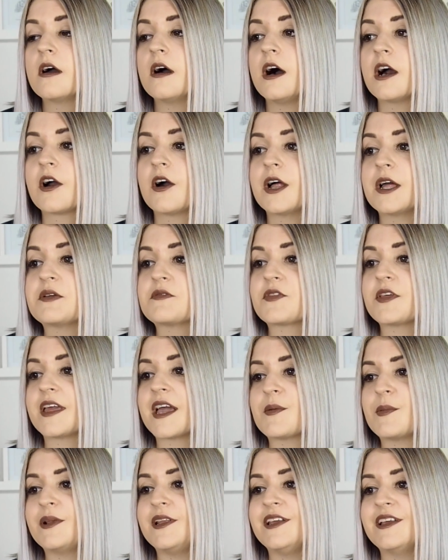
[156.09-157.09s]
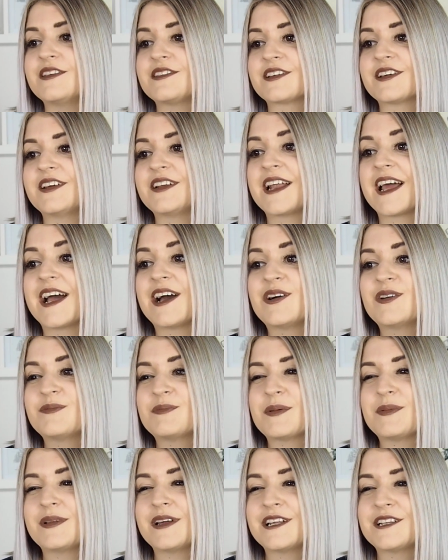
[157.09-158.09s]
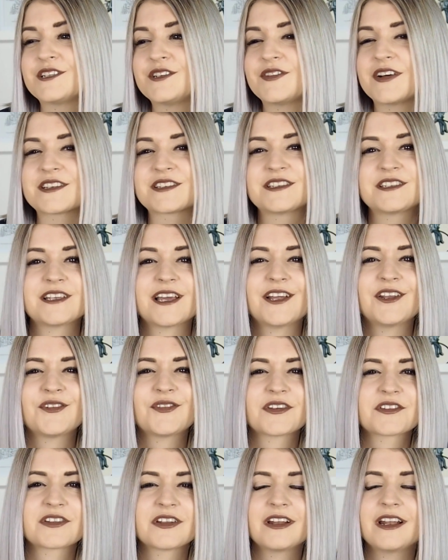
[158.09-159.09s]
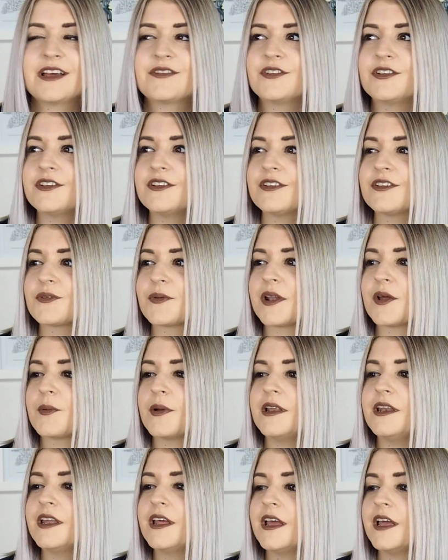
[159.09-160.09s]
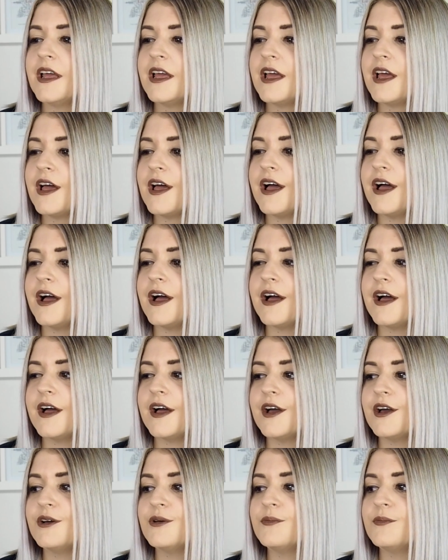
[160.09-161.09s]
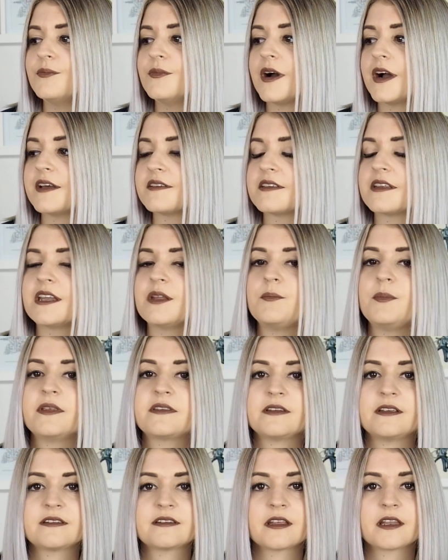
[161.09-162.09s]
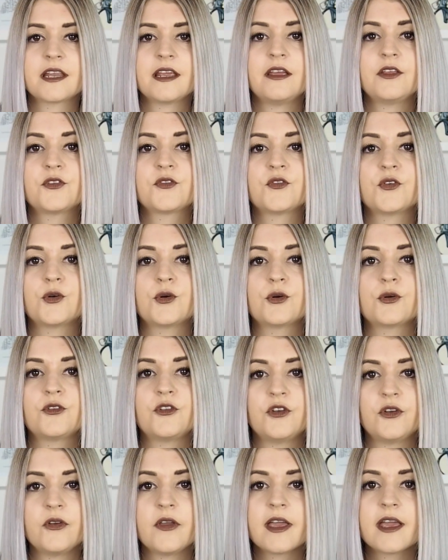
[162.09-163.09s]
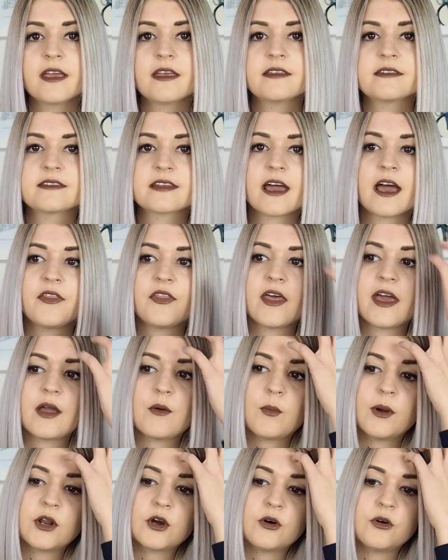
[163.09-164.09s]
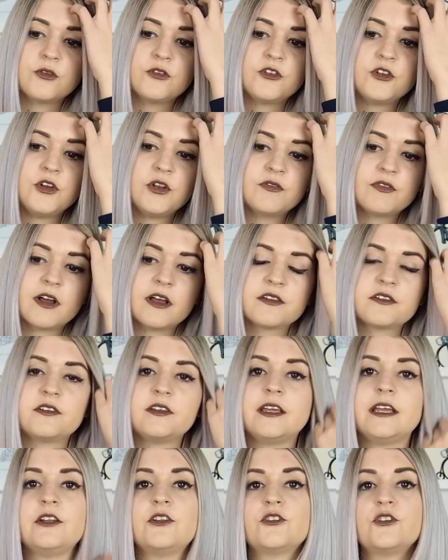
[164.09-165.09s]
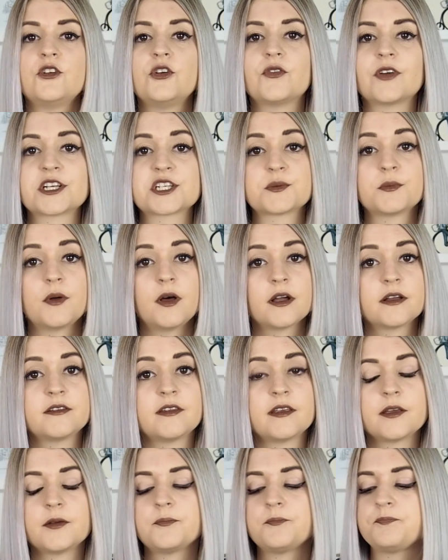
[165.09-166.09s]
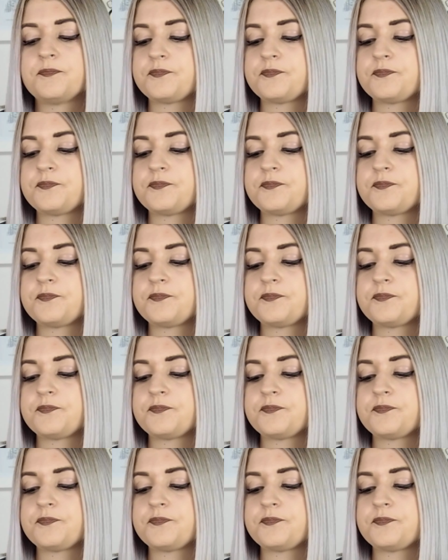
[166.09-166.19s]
can't even think how many years ago now. Maybe like 2010, 2011 is when I went. I studied business studies for 2 years and then went on to university to do fashion marketing.